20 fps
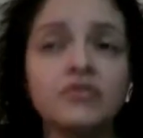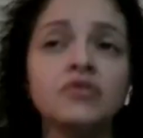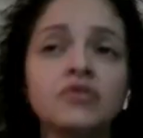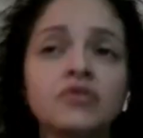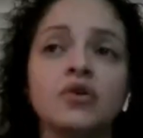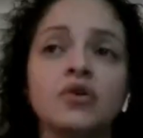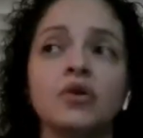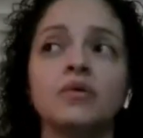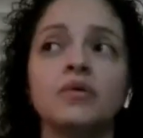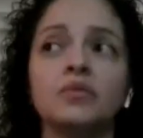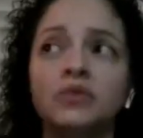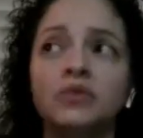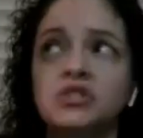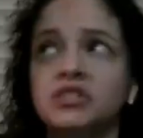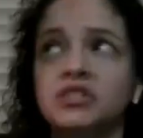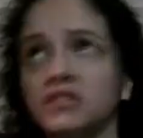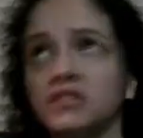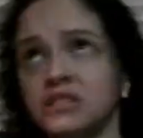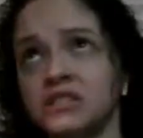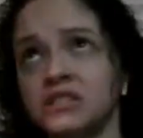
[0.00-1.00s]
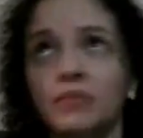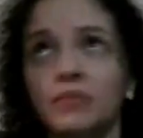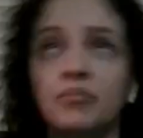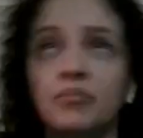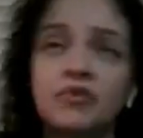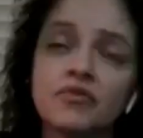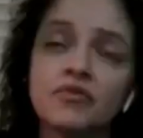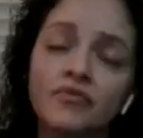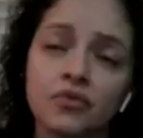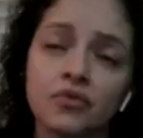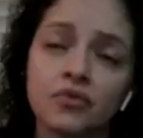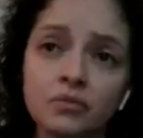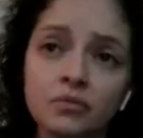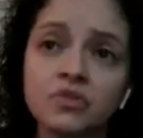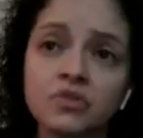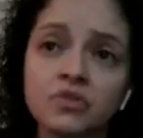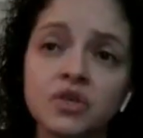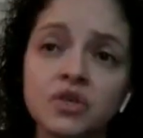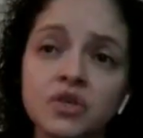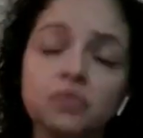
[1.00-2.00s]
Even though it was separate
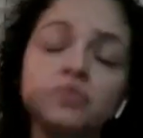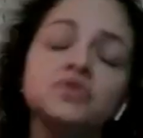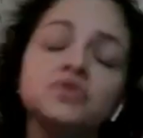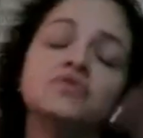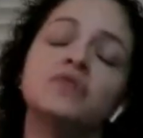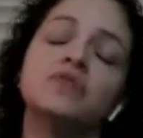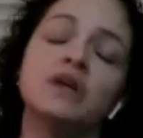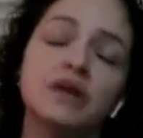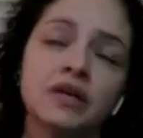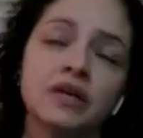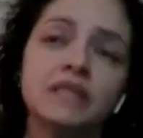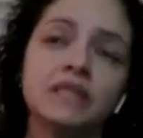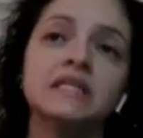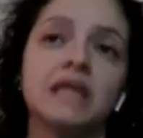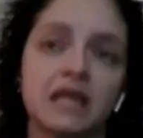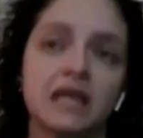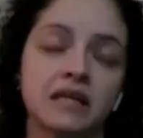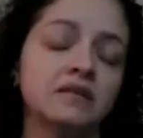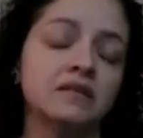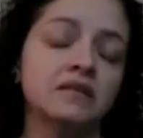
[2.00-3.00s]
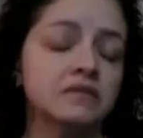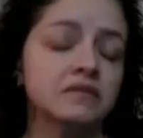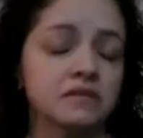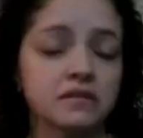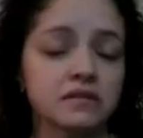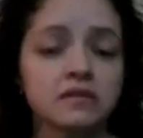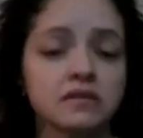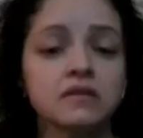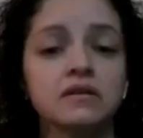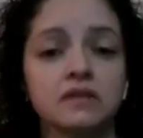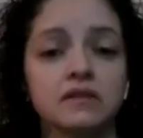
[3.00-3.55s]
rooms, it was very tiny.